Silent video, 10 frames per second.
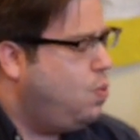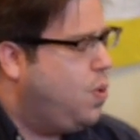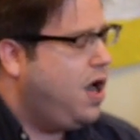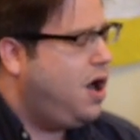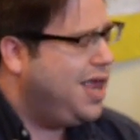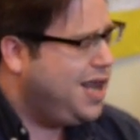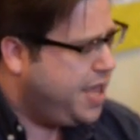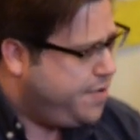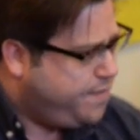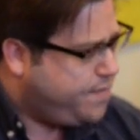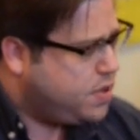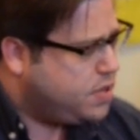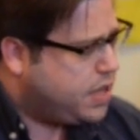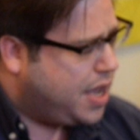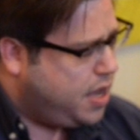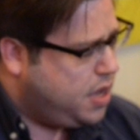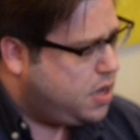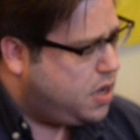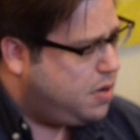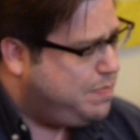Where I live, they
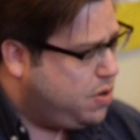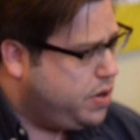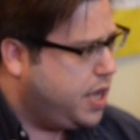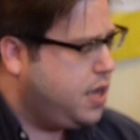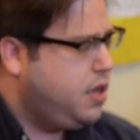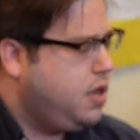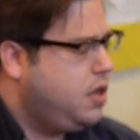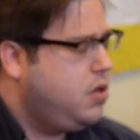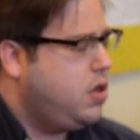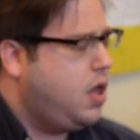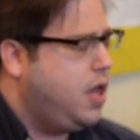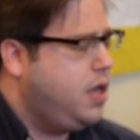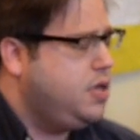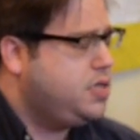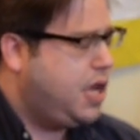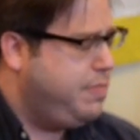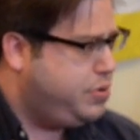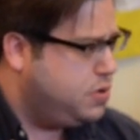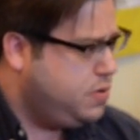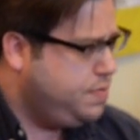are building a
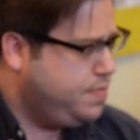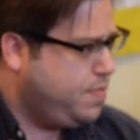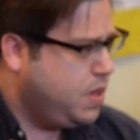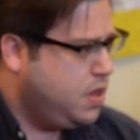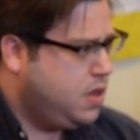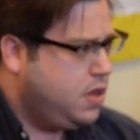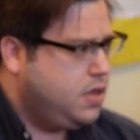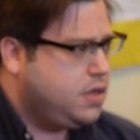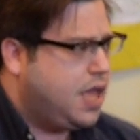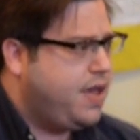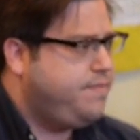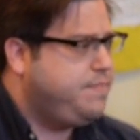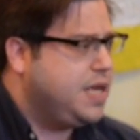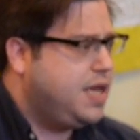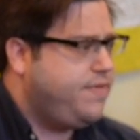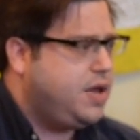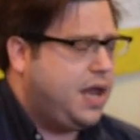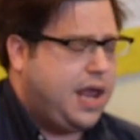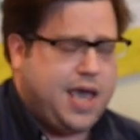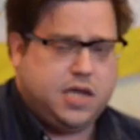temple. They have been given
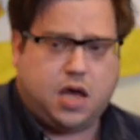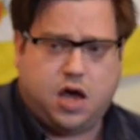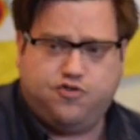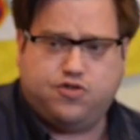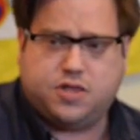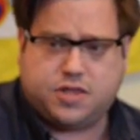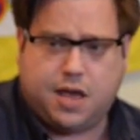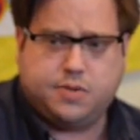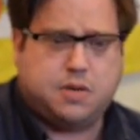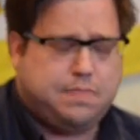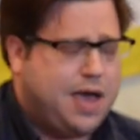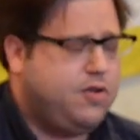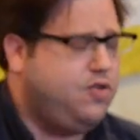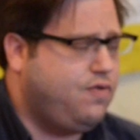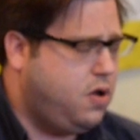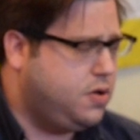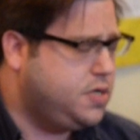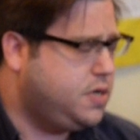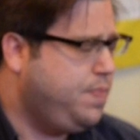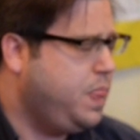an £800,000
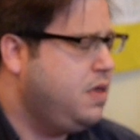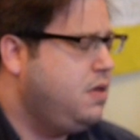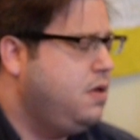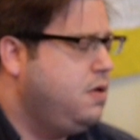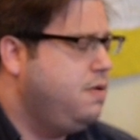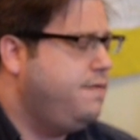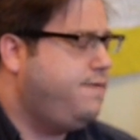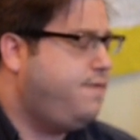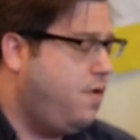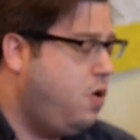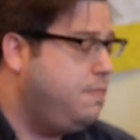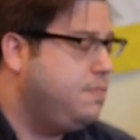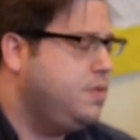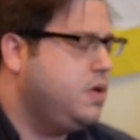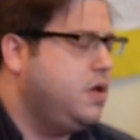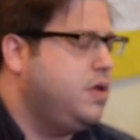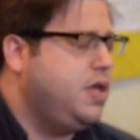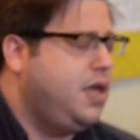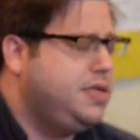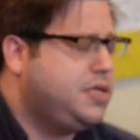grant from
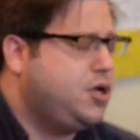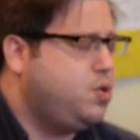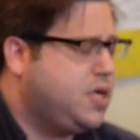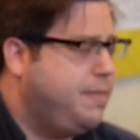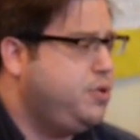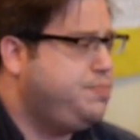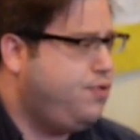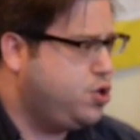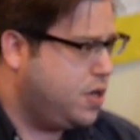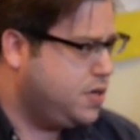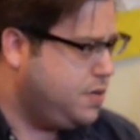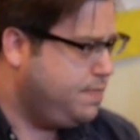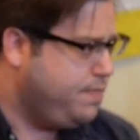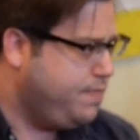the International Temples Project.